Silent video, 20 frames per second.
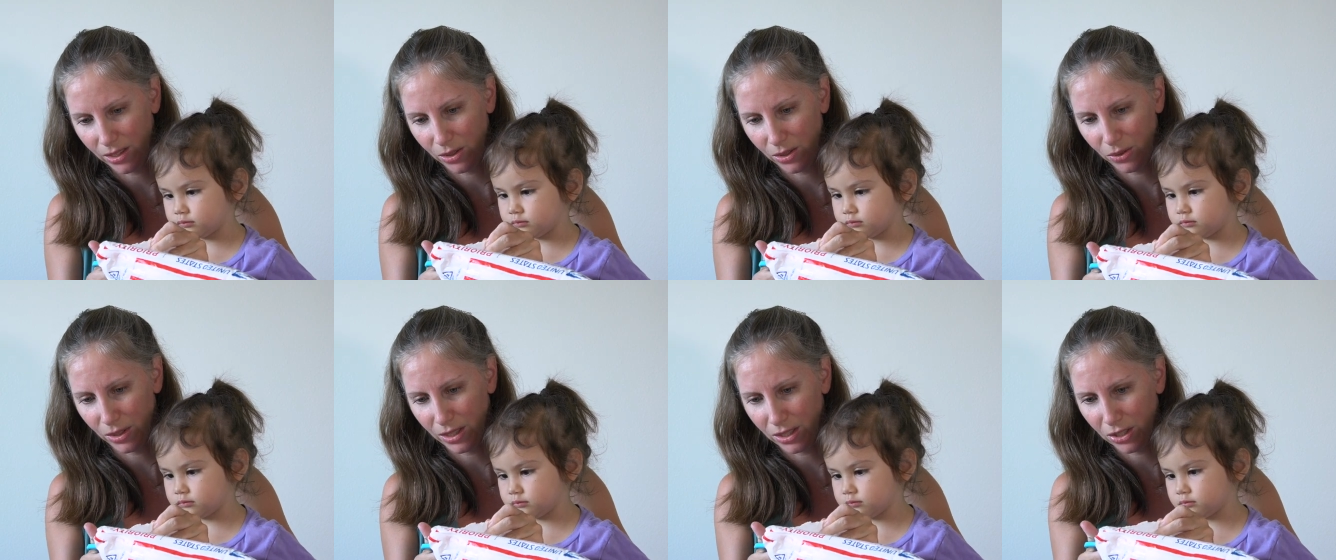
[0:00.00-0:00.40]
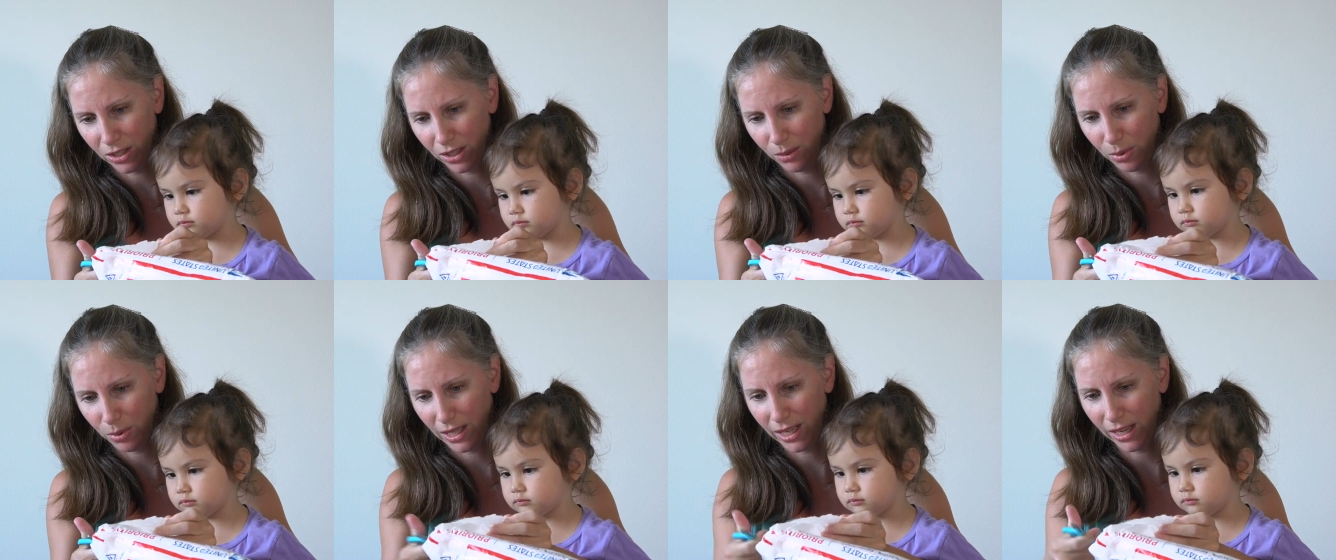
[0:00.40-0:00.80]
Speaker 1: so I
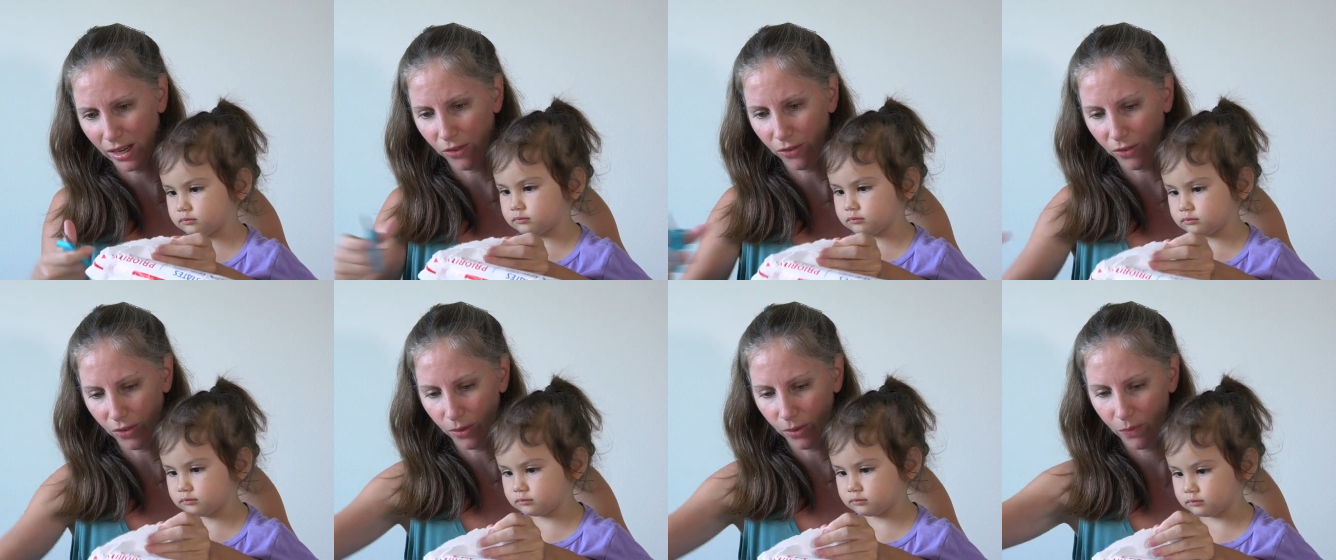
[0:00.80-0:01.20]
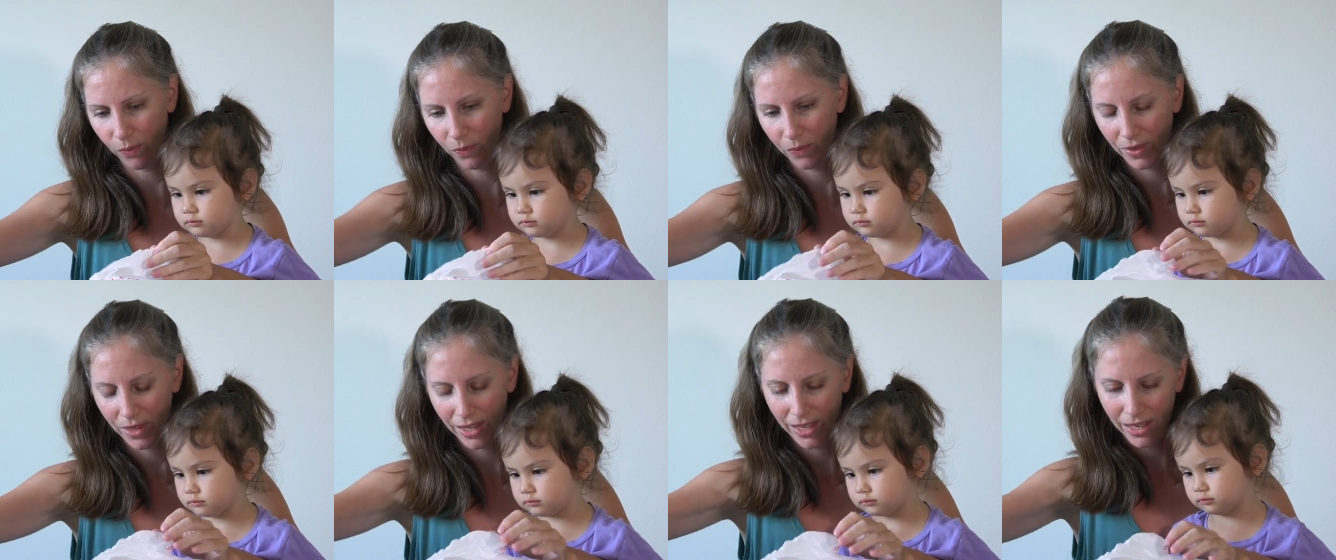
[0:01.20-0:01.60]
try to be careful.
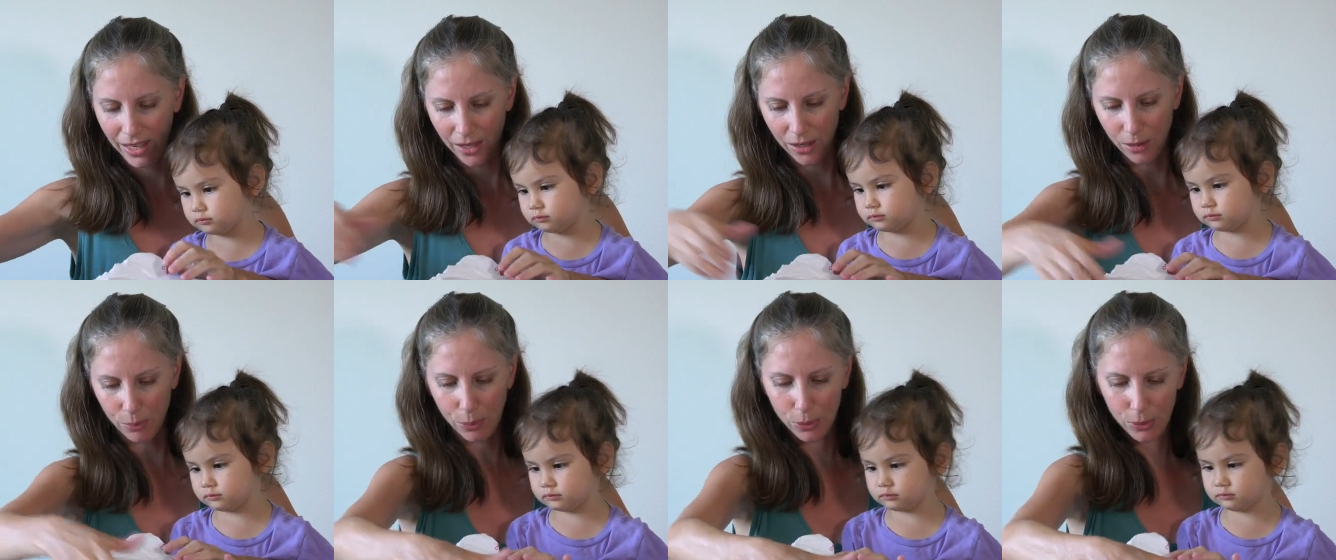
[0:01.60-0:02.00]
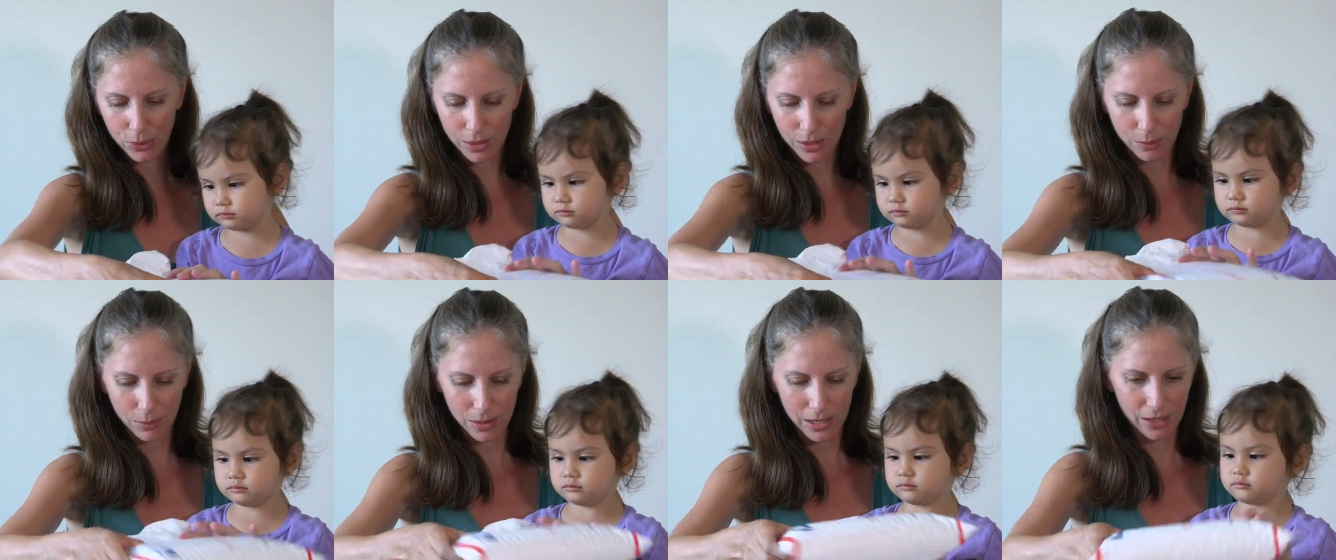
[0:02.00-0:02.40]
I'm gonna pull
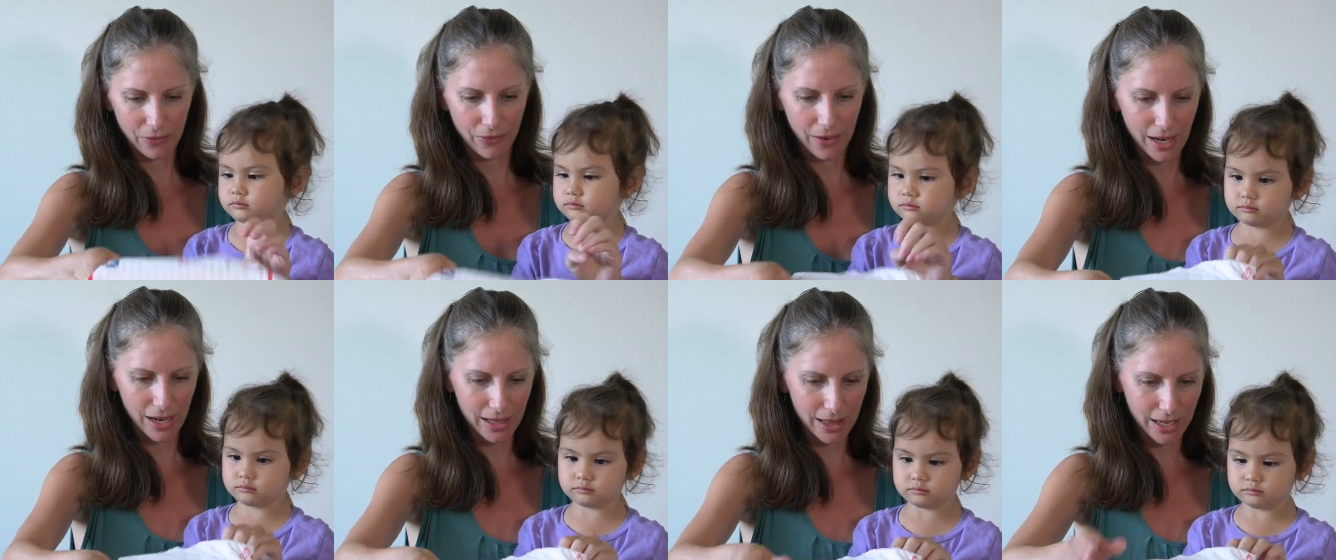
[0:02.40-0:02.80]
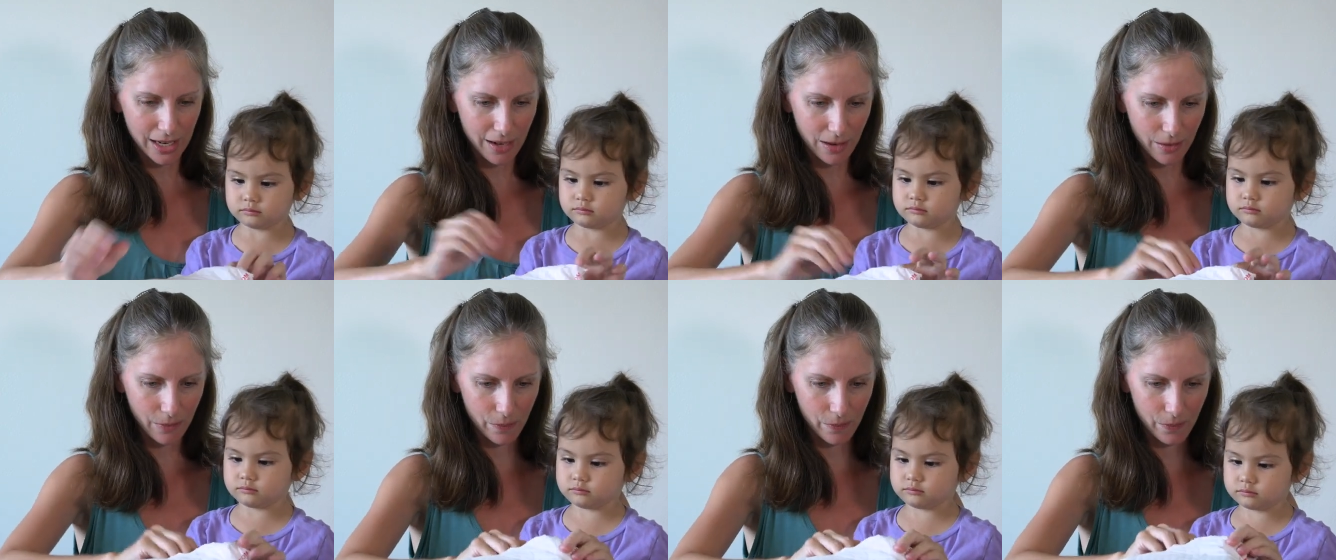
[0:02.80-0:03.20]
some stuff out of
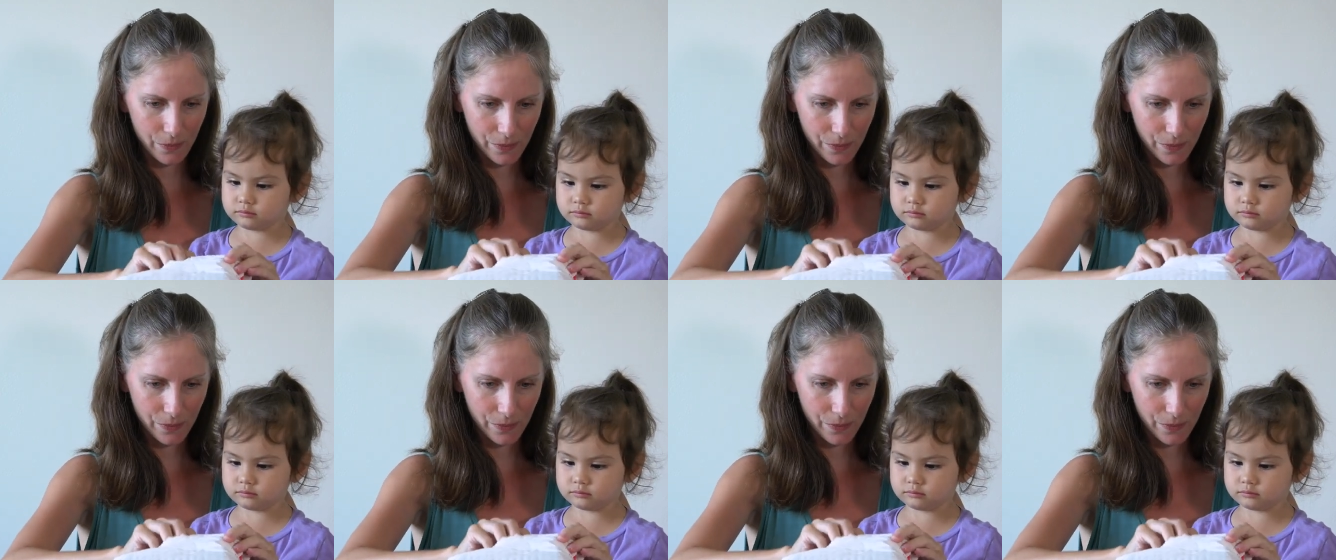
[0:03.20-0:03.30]
there.